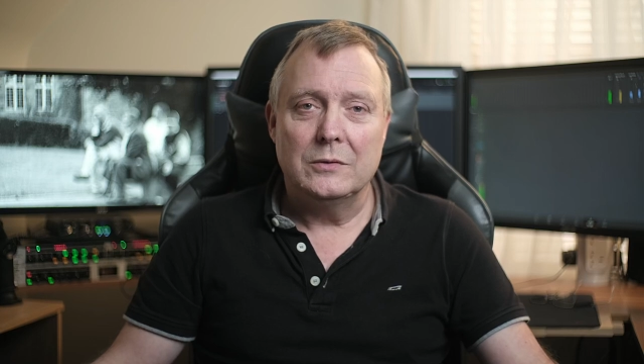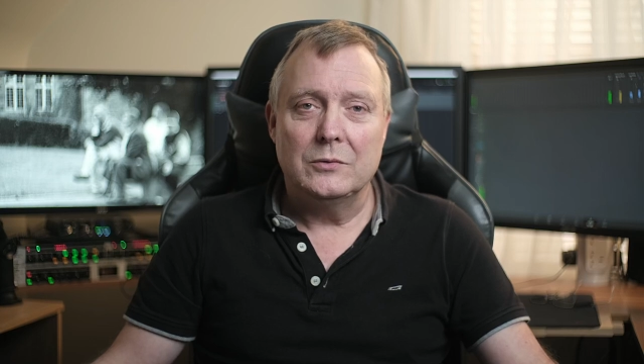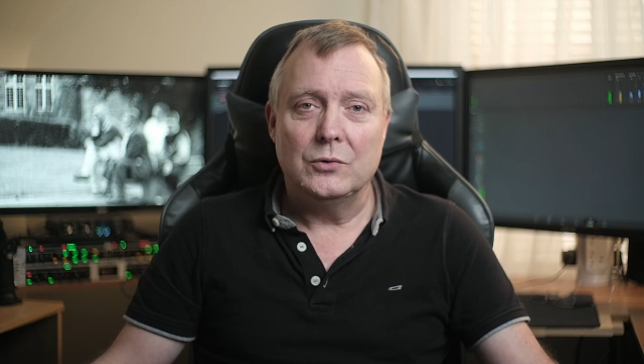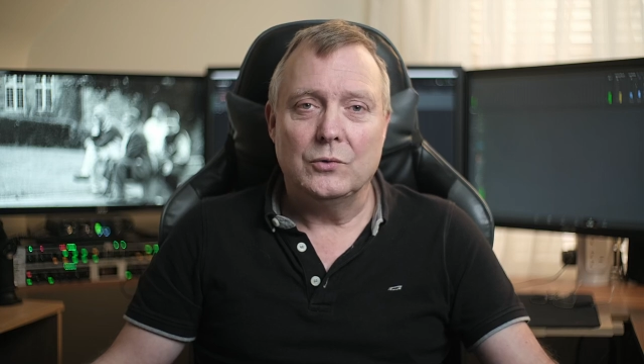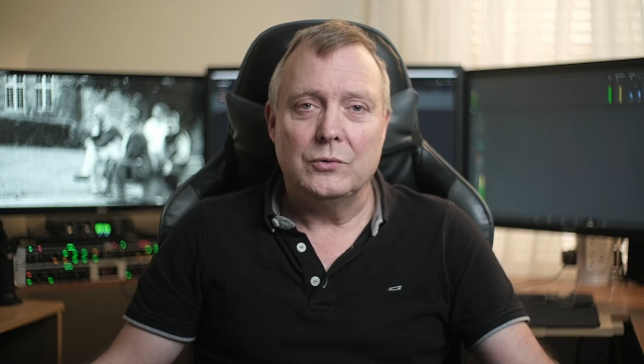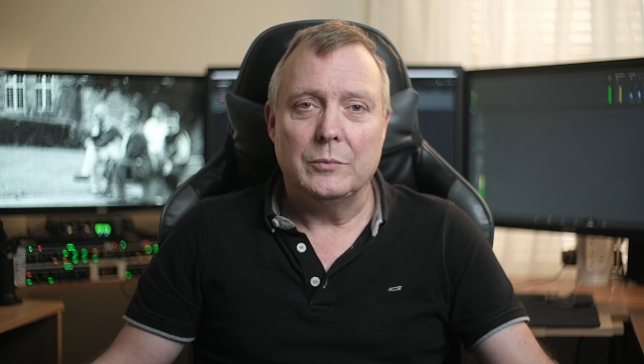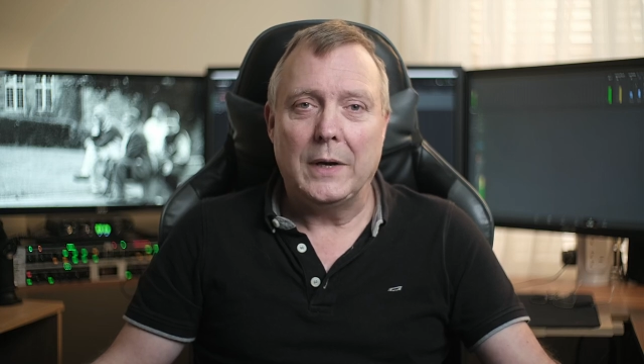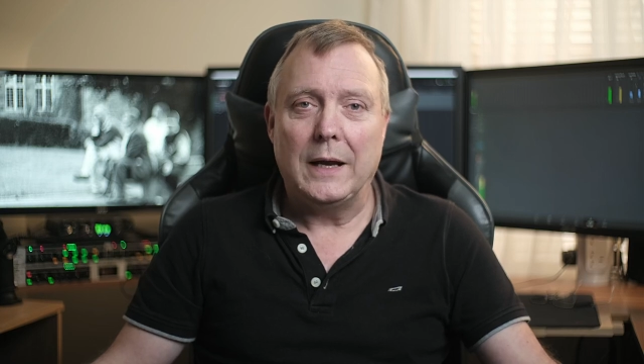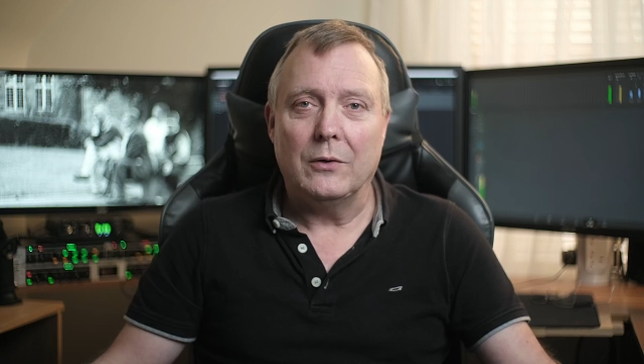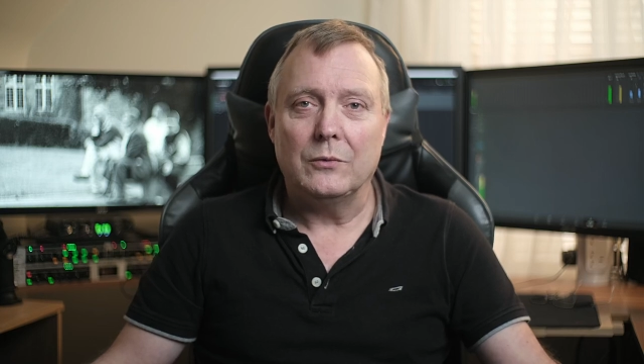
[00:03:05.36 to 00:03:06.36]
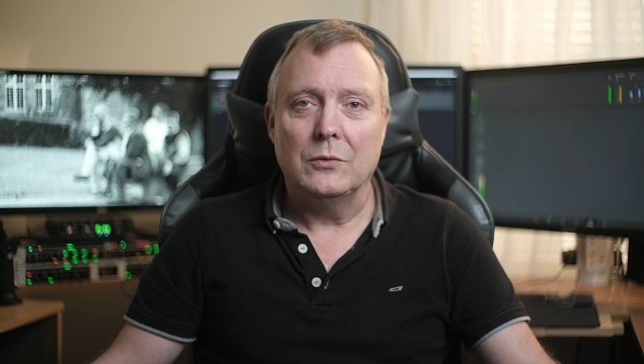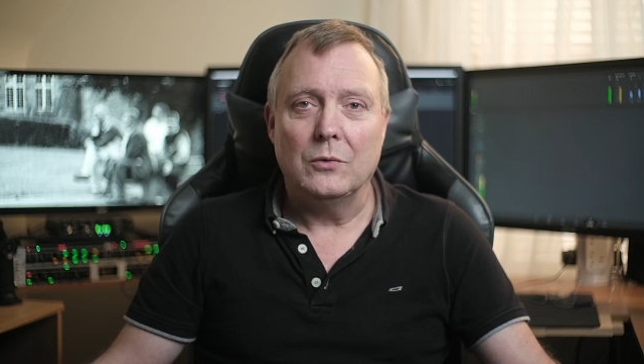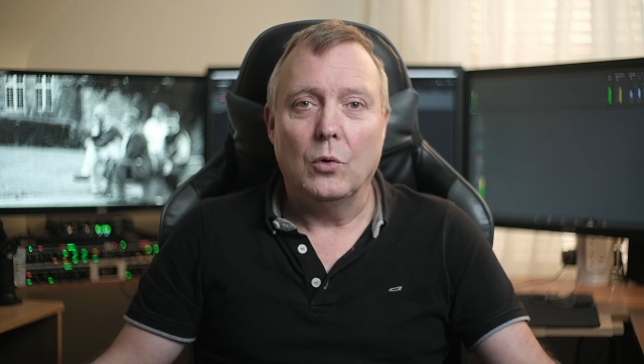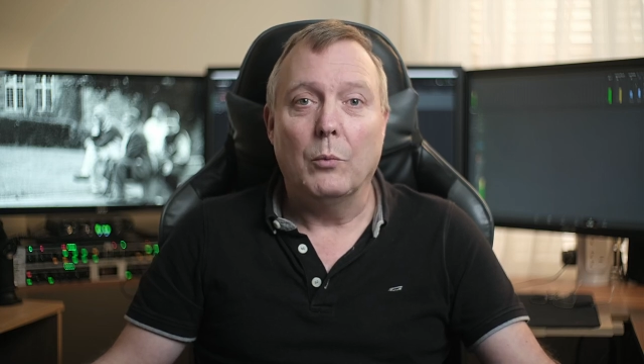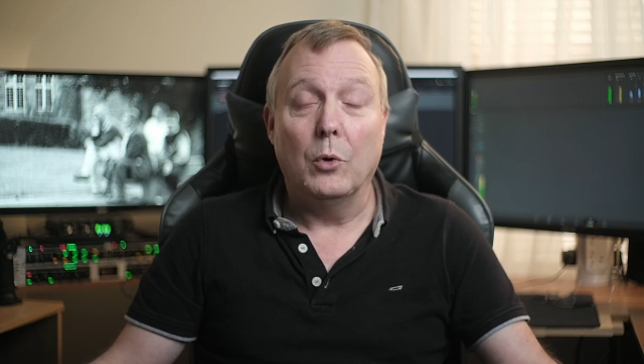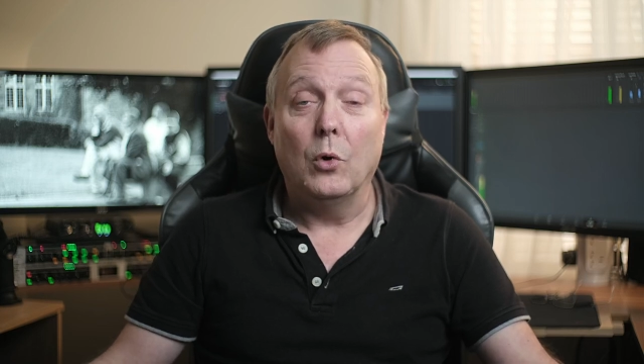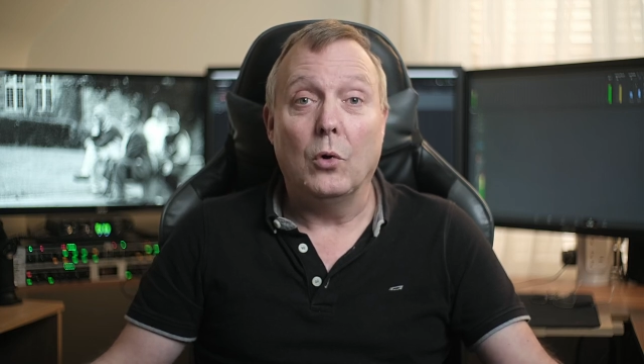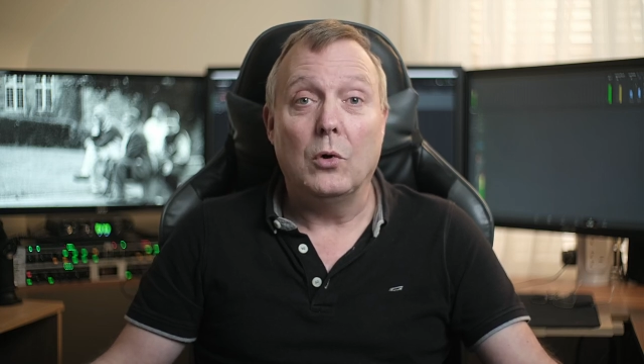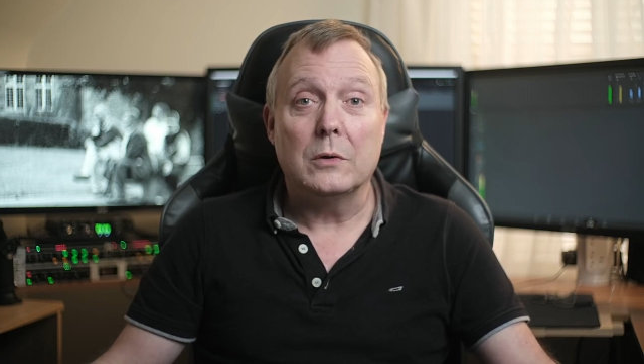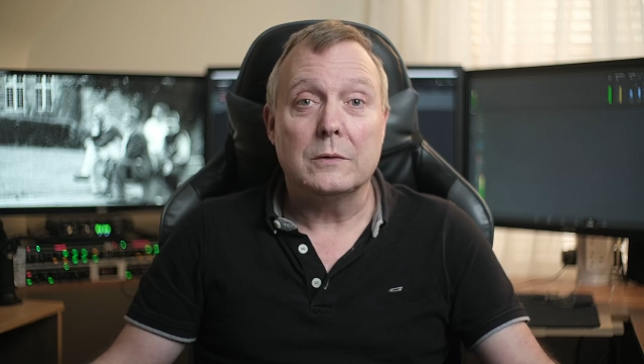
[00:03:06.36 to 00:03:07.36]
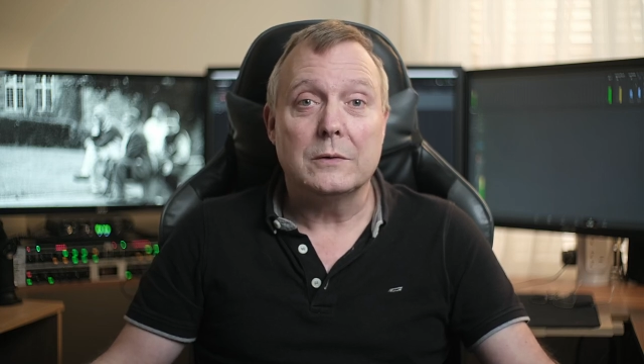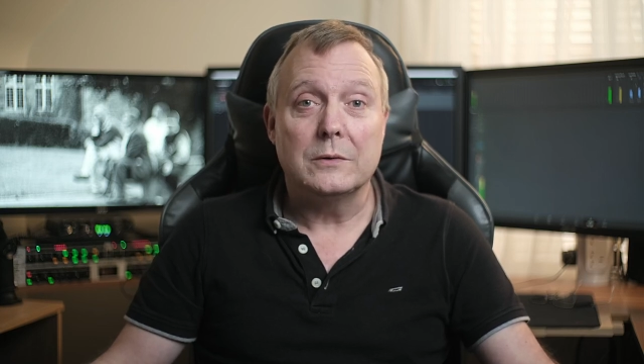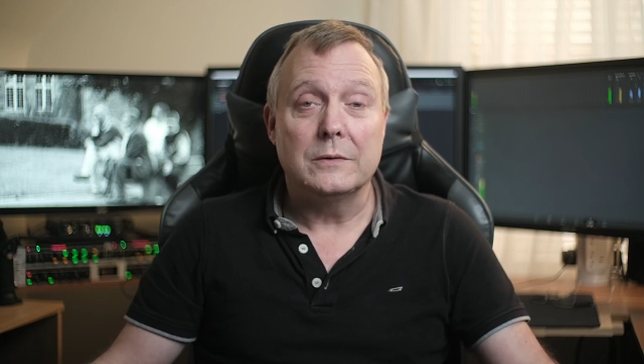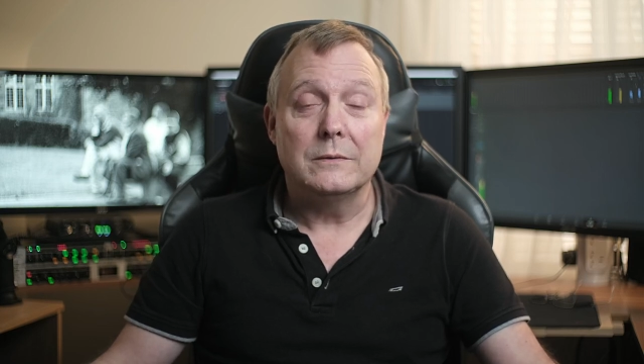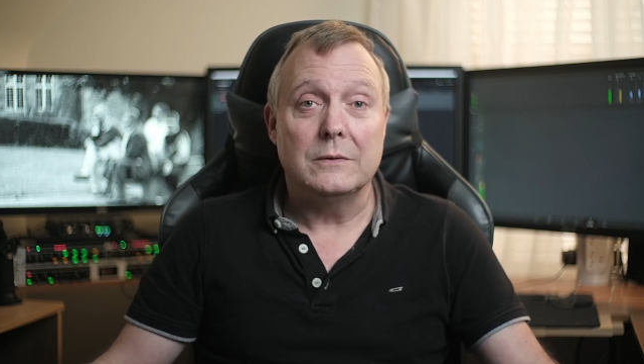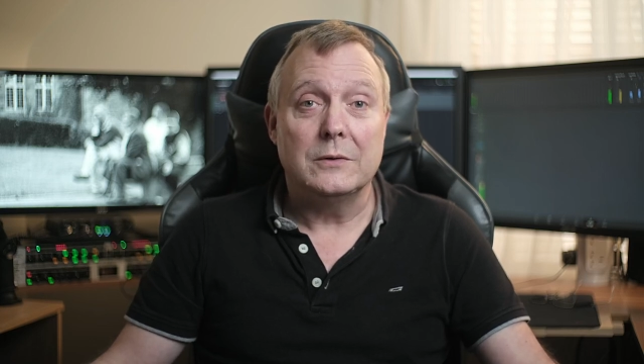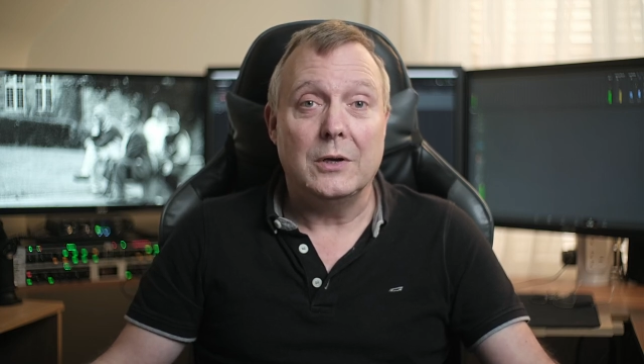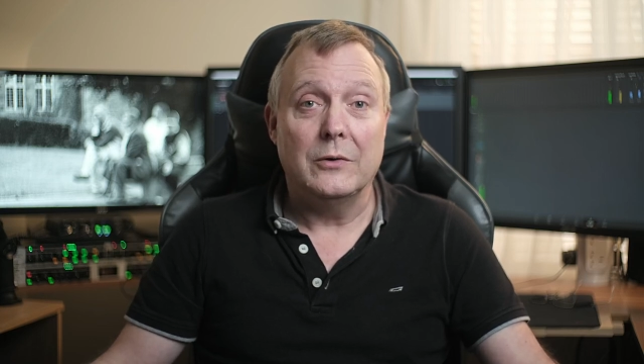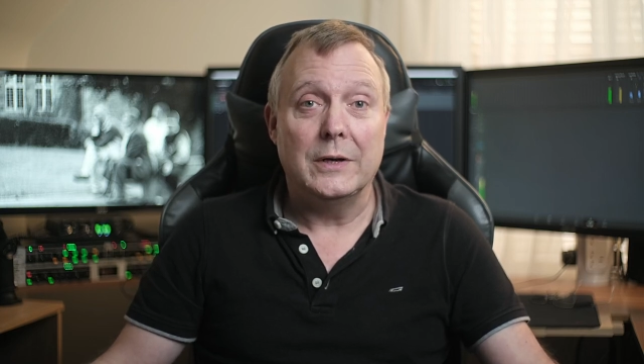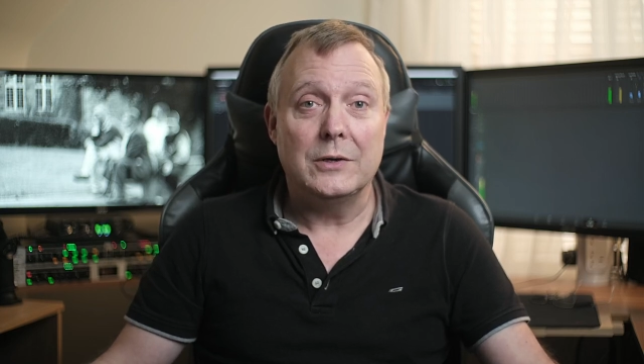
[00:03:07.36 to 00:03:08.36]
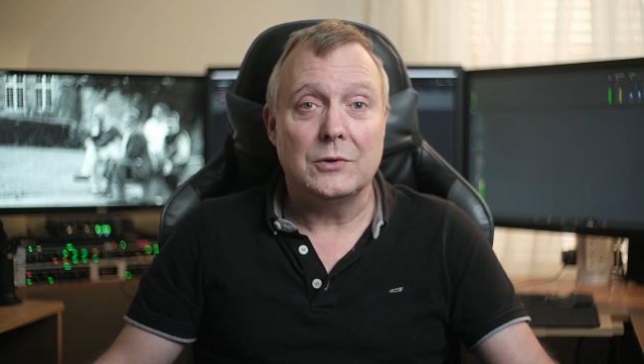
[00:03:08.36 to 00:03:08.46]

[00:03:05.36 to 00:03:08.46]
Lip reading: £200 or more to your initial